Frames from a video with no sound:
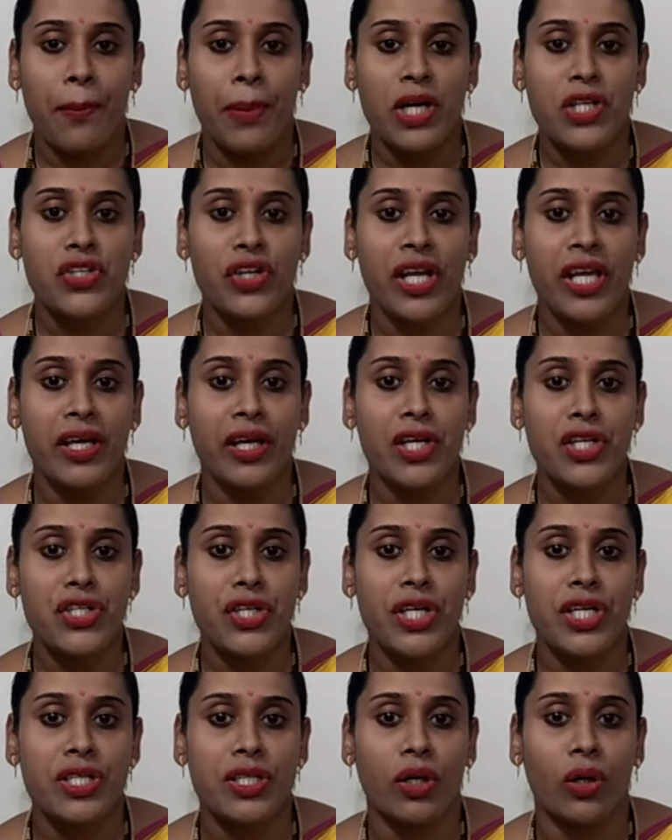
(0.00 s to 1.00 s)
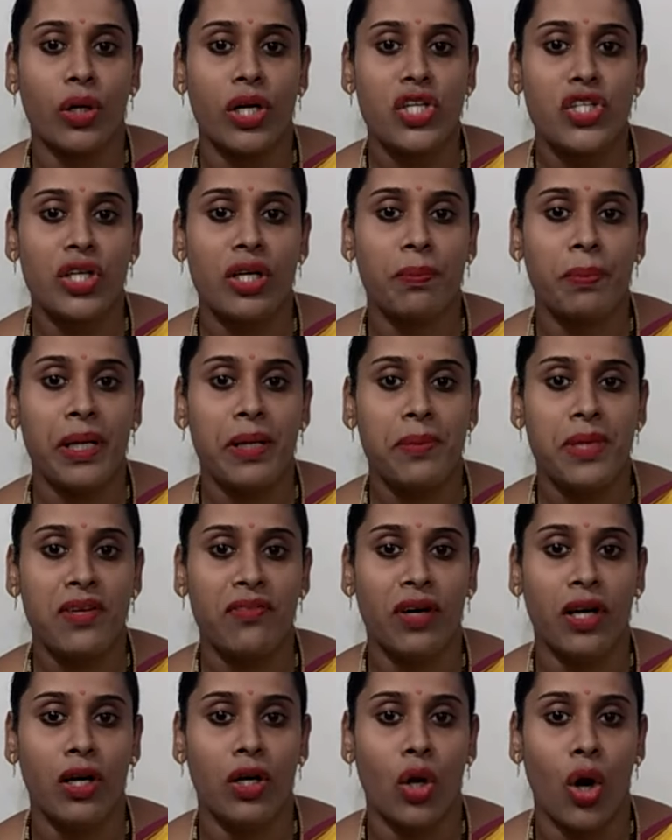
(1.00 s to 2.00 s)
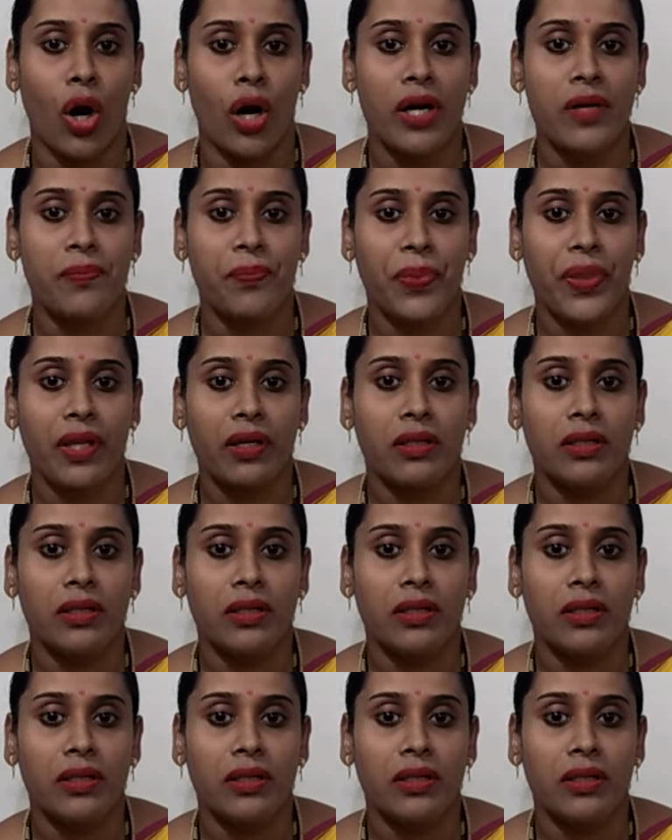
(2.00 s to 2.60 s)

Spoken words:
But Shri Krishna is the original primeval Lord